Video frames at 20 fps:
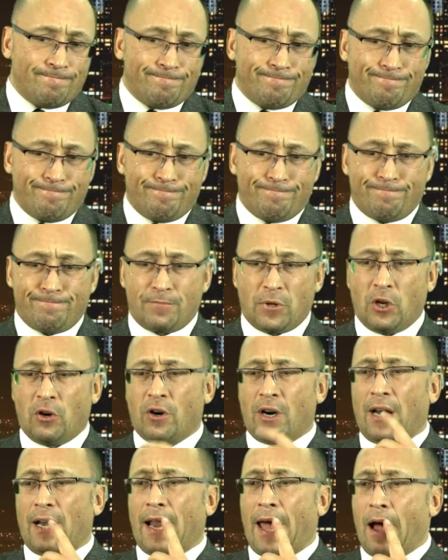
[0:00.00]

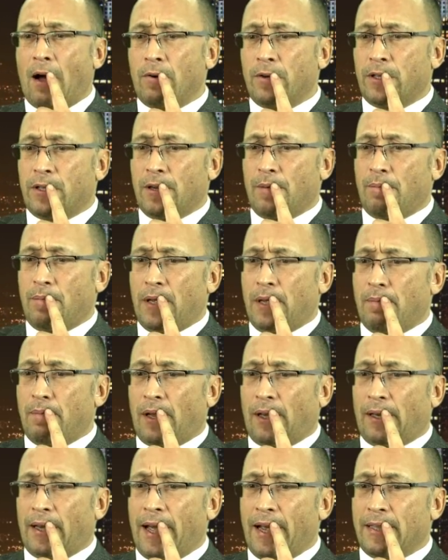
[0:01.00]
you're allowed to be
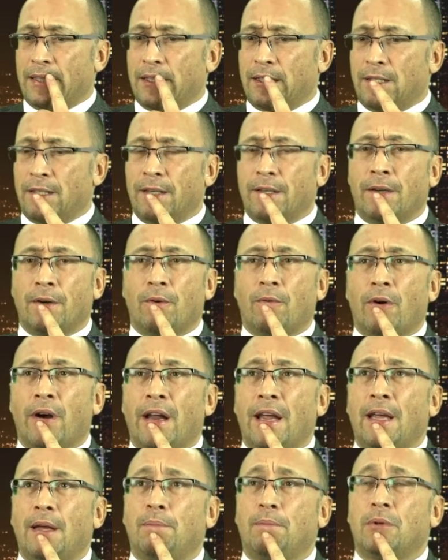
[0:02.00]
molested and
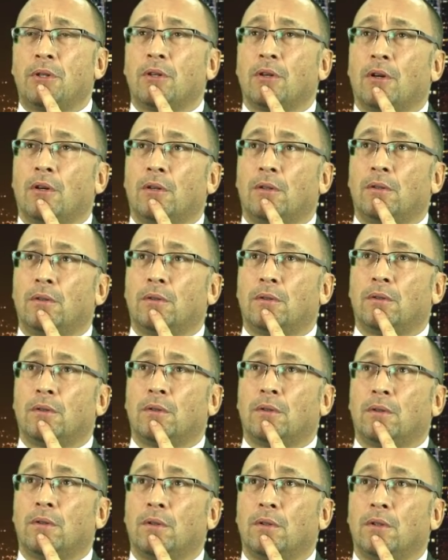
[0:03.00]
raped.
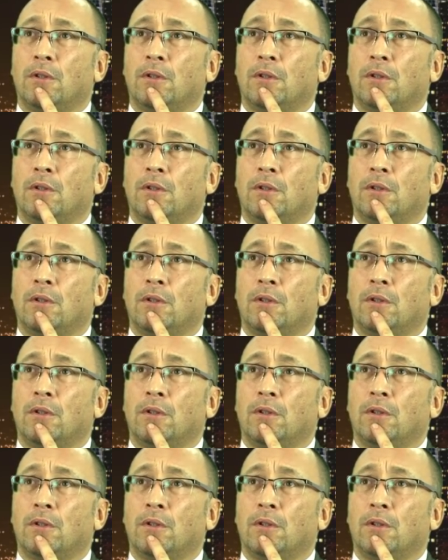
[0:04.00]
Oh,